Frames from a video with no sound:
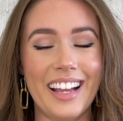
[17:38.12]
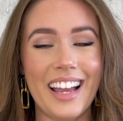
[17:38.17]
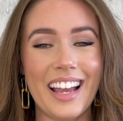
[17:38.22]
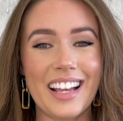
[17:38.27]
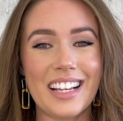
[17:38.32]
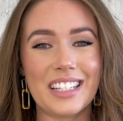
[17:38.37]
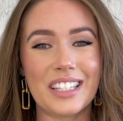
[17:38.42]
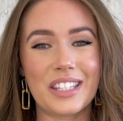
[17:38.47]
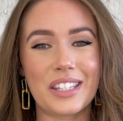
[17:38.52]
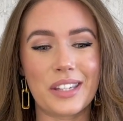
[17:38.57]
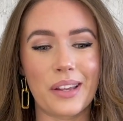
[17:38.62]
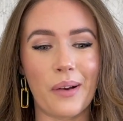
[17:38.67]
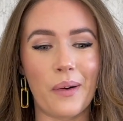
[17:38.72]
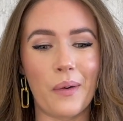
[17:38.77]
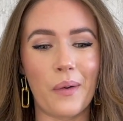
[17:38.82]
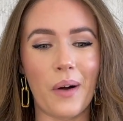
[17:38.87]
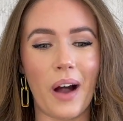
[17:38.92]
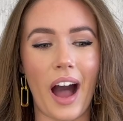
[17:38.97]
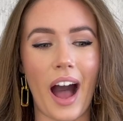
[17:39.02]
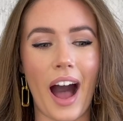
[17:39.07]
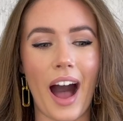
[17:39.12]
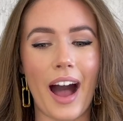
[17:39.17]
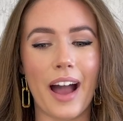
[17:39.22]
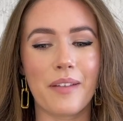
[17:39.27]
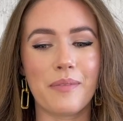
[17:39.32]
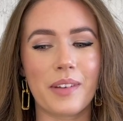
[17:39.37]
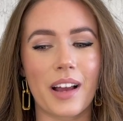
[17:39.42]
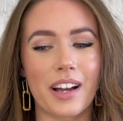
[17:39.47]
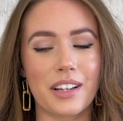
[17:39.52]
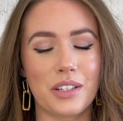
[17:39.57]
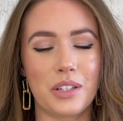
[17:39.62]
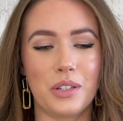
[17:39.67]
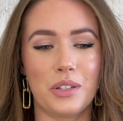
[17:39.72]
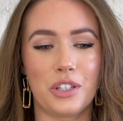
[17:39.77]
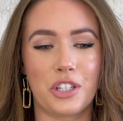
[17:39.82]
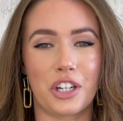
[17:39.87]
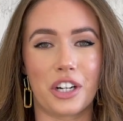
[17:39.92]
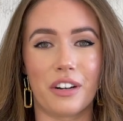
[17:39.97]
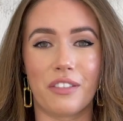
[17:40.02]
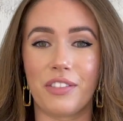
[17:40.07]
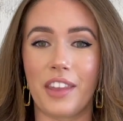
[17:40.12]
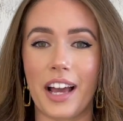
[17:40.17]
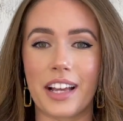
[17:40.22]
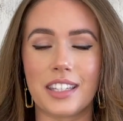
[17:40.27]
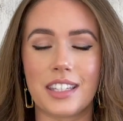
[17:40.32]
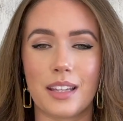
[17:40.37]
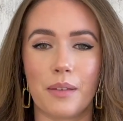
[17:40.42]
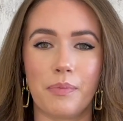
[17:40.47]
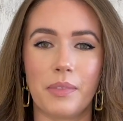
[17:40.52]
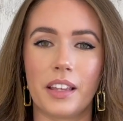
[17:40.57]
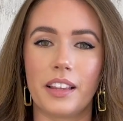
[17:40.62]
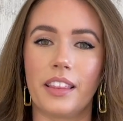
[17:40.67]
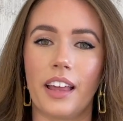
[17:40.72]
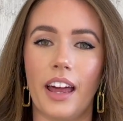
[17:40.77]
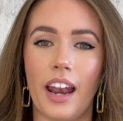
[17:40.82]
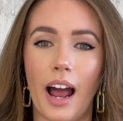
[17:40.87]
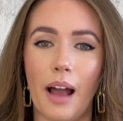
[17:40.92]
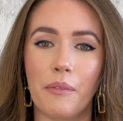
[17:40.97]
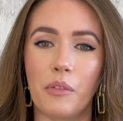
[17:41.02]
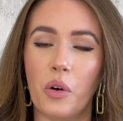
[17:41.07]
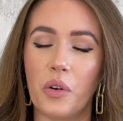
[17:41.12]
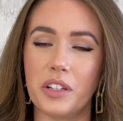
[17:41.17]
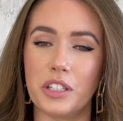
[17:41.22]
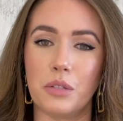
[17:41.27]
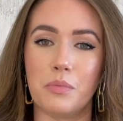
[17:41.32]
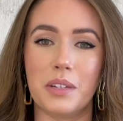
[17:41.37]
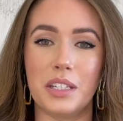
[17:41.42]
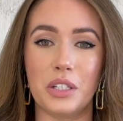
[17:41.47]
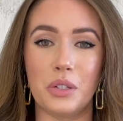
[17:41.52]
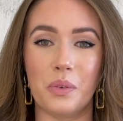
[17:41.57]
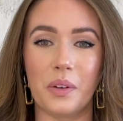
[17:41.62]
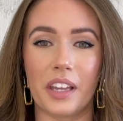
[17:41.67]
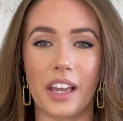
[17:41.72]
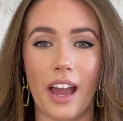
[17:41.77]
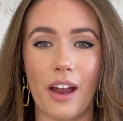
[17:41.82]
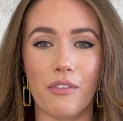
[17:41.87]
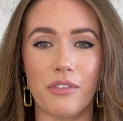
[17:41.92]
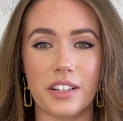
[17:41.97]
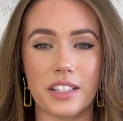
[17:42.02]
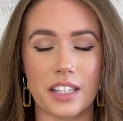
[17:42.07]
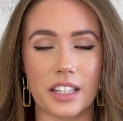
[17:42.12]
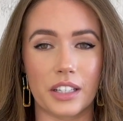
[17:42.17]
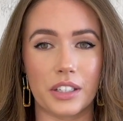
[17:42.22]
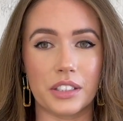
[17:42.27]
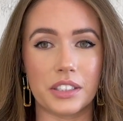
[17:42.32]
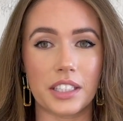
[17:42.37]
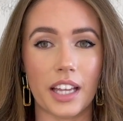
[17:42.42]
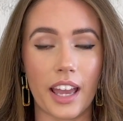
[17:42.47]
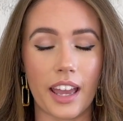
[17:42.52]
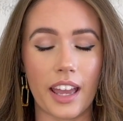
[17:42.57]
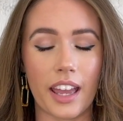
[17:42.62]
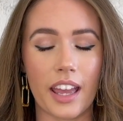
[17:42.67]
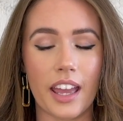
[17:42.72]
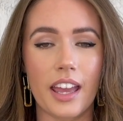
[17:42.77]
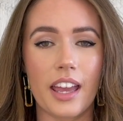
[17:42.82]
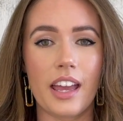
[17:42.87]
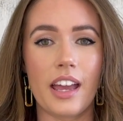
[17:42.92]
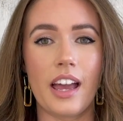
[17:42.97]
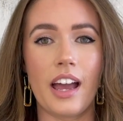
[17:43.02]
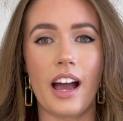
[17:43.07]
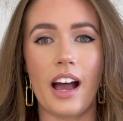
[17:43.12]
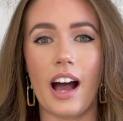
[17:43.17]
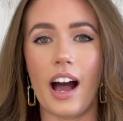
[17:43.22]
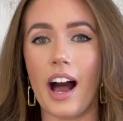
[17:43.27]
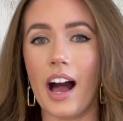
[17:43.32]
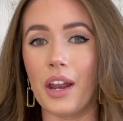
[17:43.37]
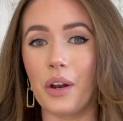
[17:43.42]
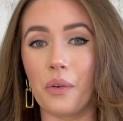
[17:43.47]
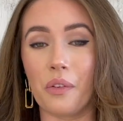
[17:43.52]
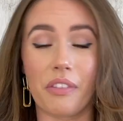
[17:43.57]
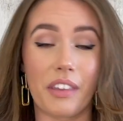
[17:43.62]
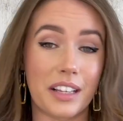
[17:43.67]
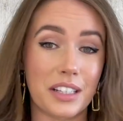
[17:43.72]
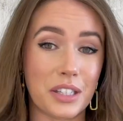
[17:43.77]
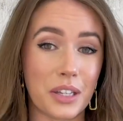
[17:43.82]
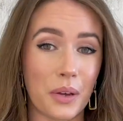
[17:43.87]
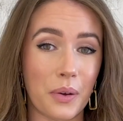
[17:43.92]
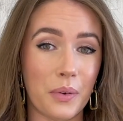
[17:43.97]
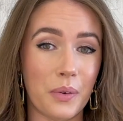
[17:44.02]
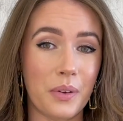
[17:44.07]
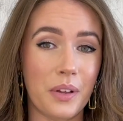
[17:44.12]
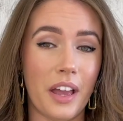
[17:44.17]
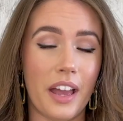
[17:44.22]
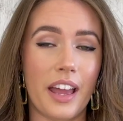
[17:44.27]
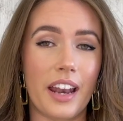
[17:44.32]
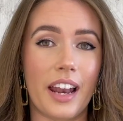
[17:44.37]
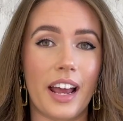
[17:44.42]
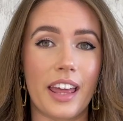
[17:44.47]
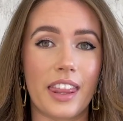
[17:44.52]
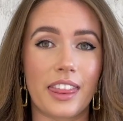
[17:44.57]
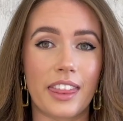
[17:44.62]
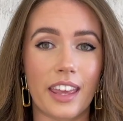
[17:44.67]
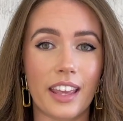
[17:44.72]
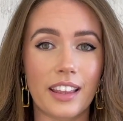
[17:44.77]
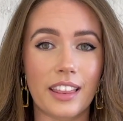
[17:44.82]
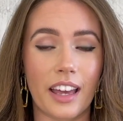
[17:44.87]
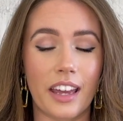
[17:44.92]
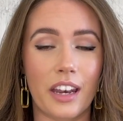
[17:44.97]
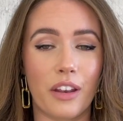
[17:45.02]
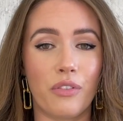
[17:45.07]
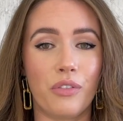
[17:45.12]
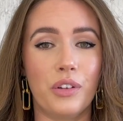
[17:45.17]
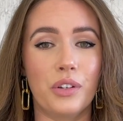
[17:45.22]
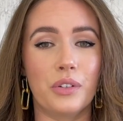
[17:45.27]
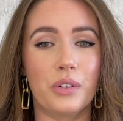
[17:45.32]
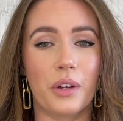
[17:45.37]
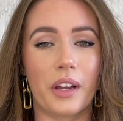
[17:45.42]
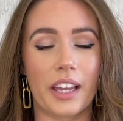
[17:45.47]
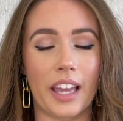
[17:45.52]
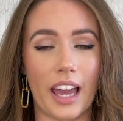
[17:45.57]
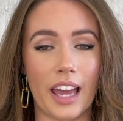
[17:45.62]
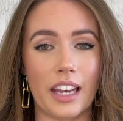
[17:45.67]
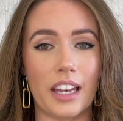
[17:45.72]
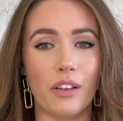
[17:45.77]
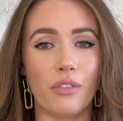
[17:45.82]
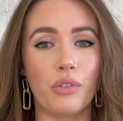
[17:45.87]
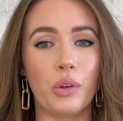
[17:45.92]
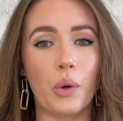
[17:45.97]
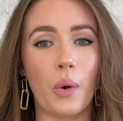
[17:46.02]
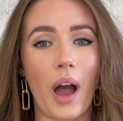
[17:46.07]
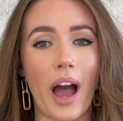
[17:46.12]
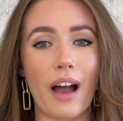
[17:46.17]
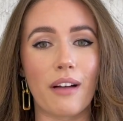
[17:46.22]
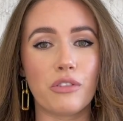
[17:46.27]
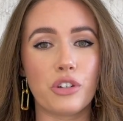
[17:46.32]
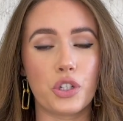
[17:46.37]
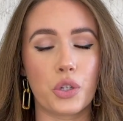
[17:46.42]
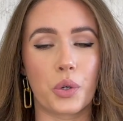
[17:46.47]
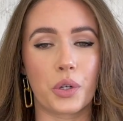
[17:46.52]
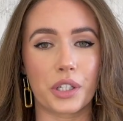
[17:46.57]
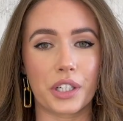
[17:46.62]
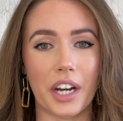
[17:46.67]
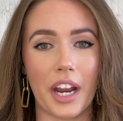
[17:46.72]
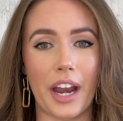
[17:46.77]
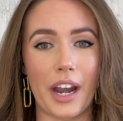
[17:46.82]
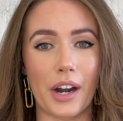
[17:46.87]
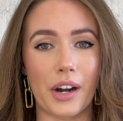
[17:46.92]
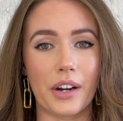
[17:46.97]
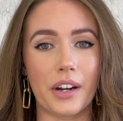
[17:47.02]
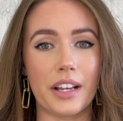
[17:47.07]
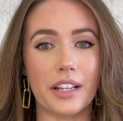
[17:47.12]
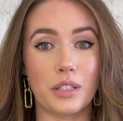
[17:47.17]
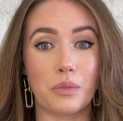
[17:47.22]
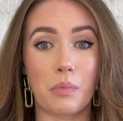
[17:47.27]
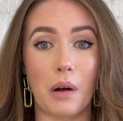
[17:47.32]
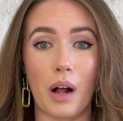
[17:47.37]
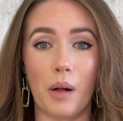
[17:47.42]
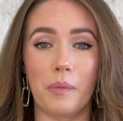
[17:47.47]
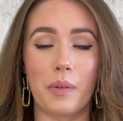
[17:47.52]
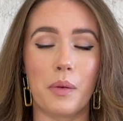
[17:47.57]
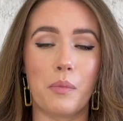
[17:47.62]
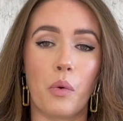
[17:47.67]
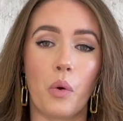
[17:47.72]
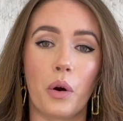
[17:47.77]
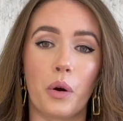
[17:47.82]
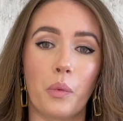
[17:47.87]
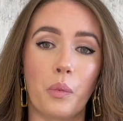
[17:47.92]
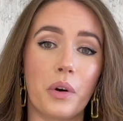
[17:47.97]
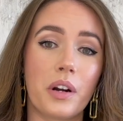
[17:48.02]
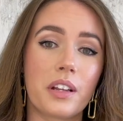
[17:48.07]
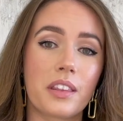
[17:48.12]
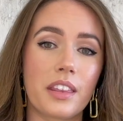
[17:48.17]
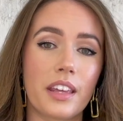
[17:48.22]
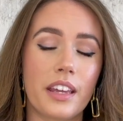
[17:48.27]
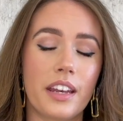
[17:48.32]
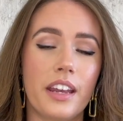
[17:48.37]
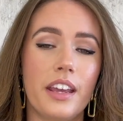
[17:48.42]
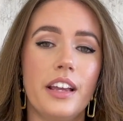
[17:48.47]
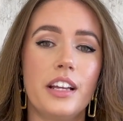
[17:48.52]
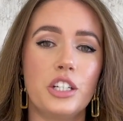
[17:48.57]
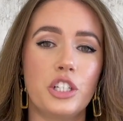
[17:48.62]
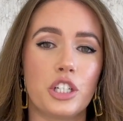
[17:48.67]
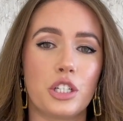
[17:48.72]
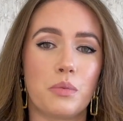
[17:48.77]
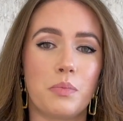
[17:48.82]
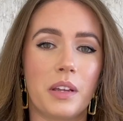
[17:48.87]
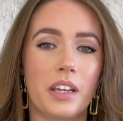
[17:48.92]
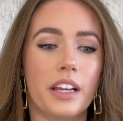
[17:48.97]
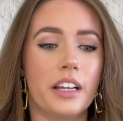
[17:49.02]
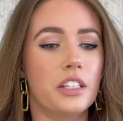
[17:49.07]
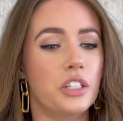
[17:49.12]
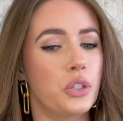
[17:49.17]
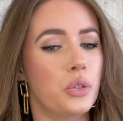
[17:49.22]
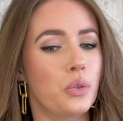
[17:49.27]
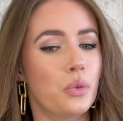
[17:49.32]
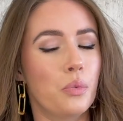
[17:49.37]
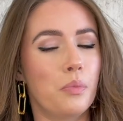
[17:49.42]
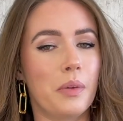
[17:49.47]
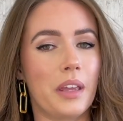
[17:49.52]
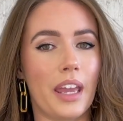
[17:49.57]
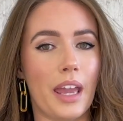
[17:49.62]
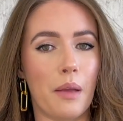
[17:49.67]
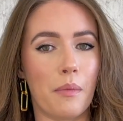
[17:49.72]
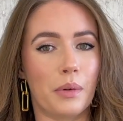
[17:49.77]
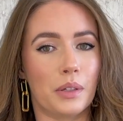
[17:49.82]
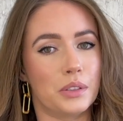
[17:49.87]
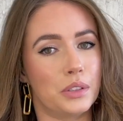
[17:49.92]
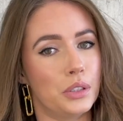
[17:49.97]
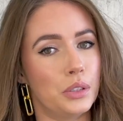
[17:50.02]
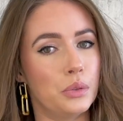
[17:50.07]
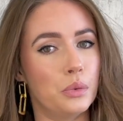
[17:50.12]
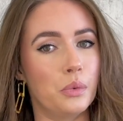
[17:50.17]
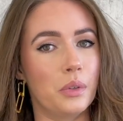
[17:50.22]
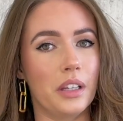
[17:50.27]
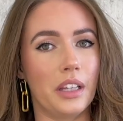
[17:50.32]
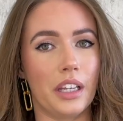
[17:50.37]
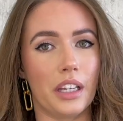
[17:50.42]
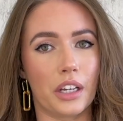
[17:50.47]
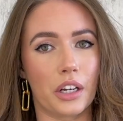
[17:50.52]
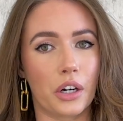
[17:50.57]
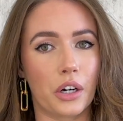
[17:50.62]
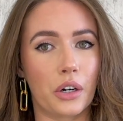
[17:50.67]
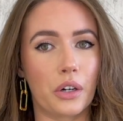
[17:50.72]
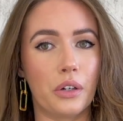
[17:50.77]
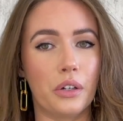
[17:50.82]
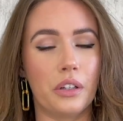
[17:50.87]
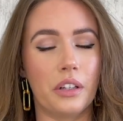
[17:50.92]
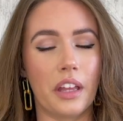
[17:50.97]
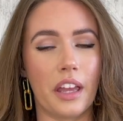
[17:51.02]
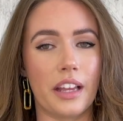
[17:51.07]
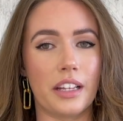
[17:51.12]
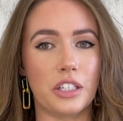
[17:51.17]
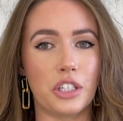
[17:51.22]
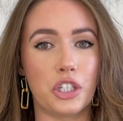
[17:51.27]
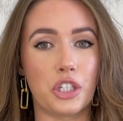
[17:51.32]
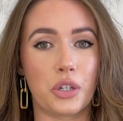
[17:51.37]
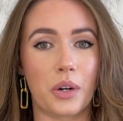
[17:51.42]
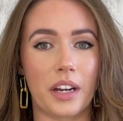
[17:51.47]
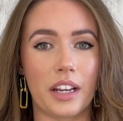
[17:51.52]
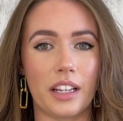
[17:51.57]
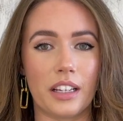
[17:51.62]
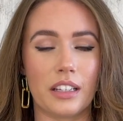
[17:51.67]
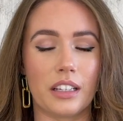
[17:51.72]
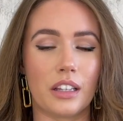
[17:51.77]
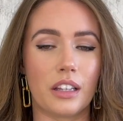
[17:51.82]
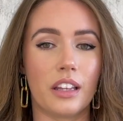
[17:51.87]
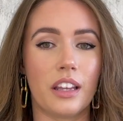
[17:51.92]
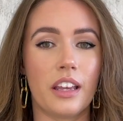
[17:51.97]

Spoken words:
So I'm not too sure if that's something that I'm going to be doing every single day. I don't think so. And I think that if you have shorter hair, it's probably more worth it, just because you'll be able to really curl and straighten